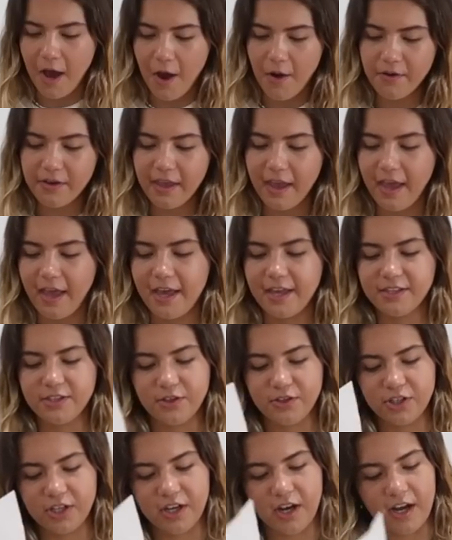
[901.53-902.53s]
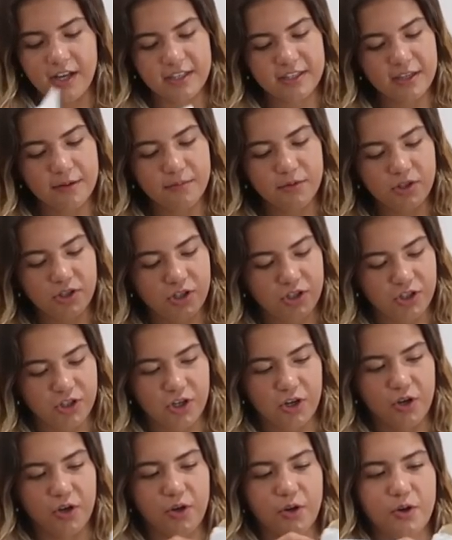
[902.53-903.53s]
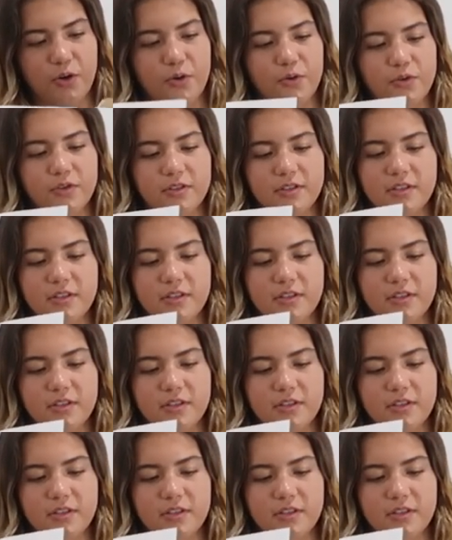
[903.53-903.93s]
Okay, so she got some shoes.